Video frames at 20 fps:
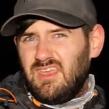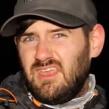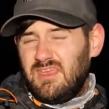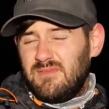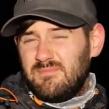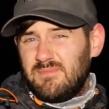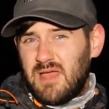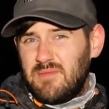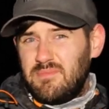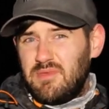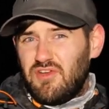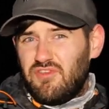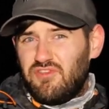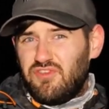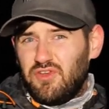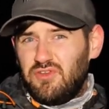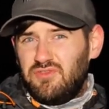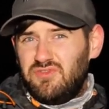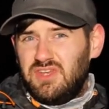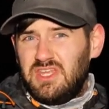it might be a
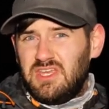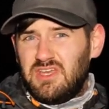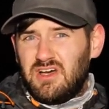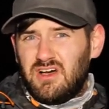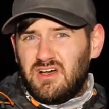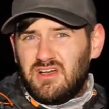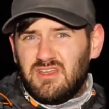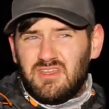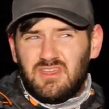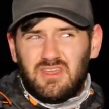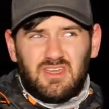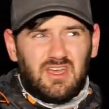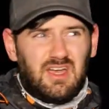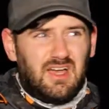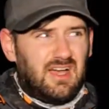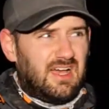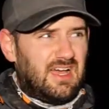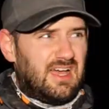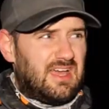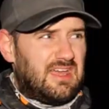fun video.
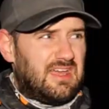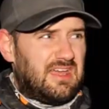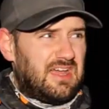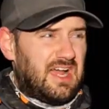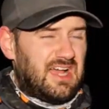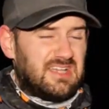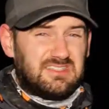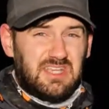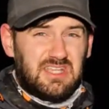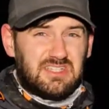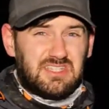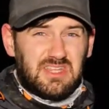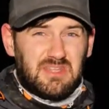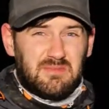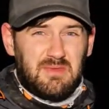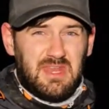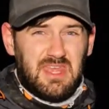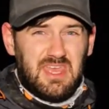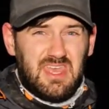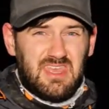As it is at the
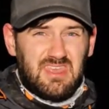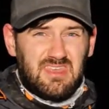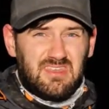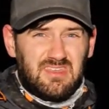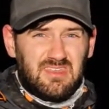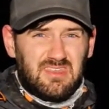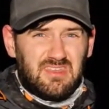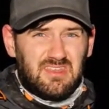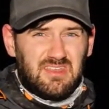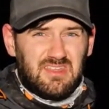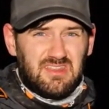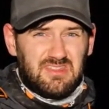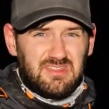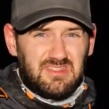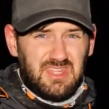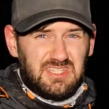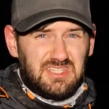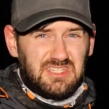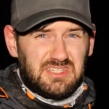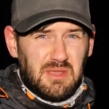minute,
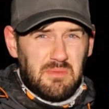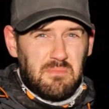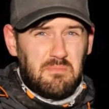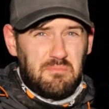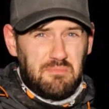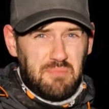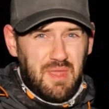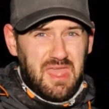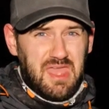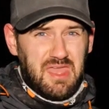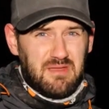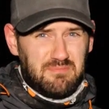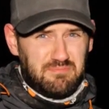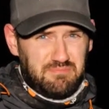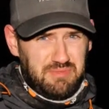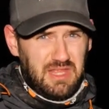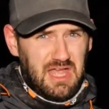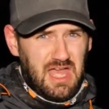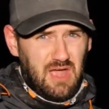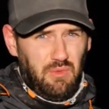this is a bit
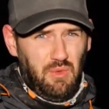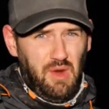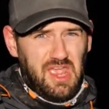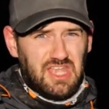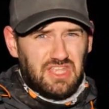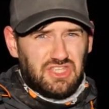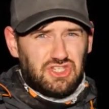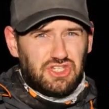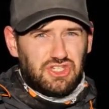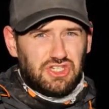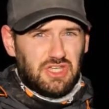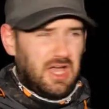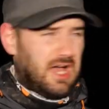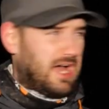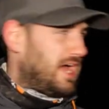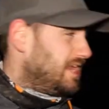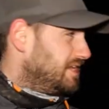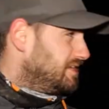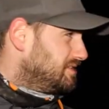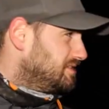Blair Witch,
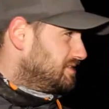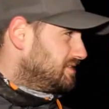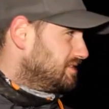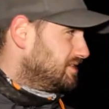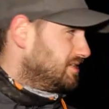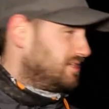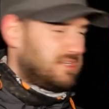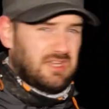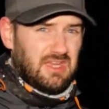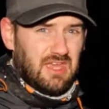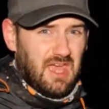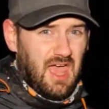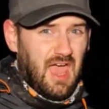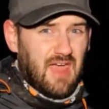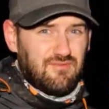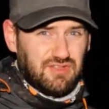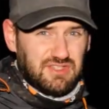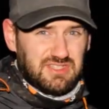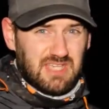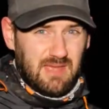and
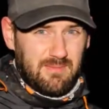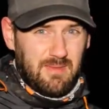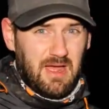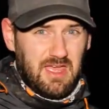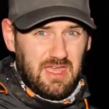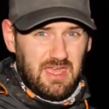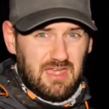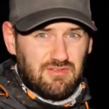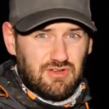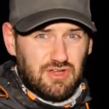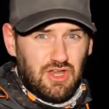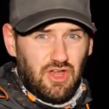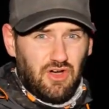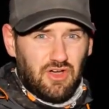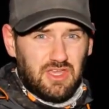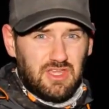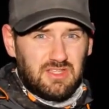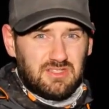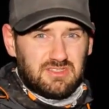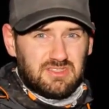every time I hear a
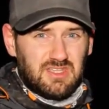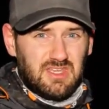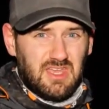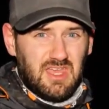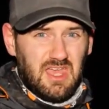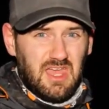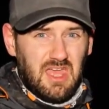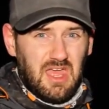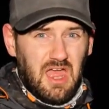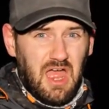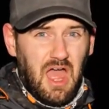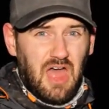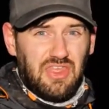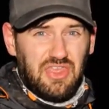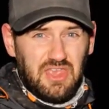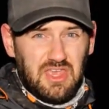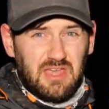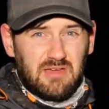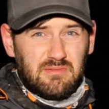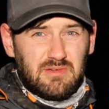noise, I
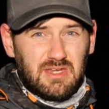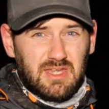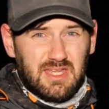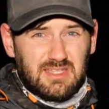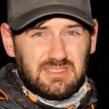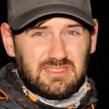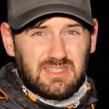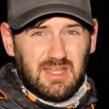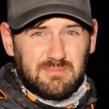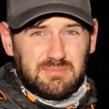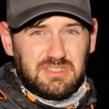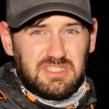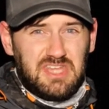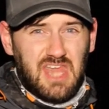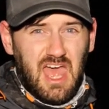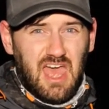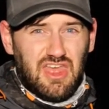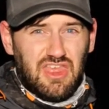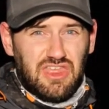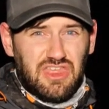think I'm going to get stabbed to
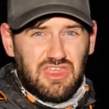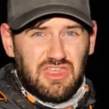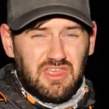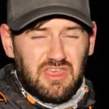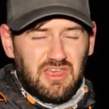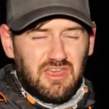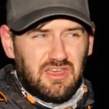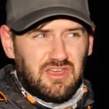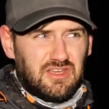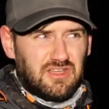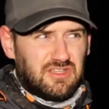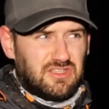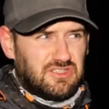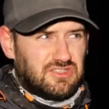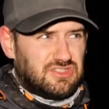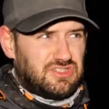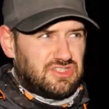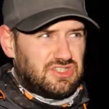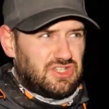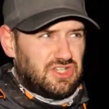death.
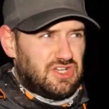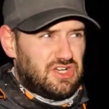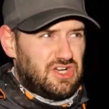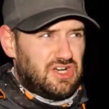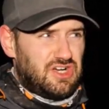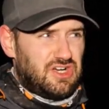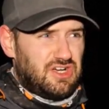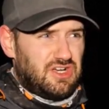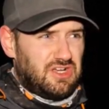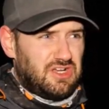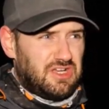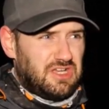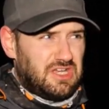So